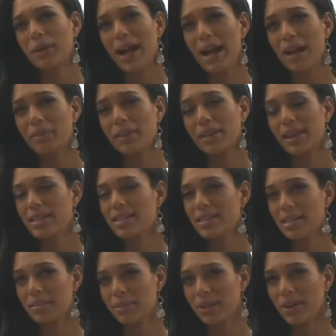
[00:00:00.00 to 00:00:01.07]
pride when they
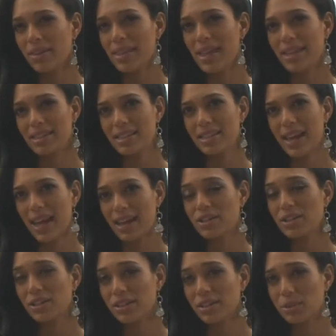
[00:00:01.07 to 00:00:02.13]
see me on that
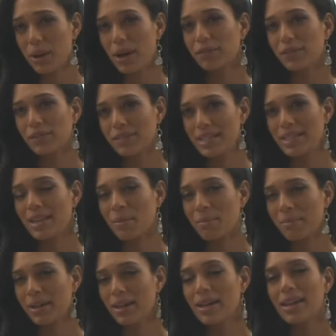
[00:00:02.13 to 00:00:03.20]
stage on the 12th of
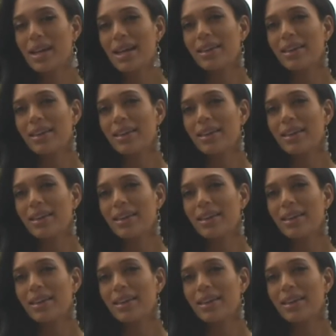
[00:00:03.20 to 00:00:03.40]
December.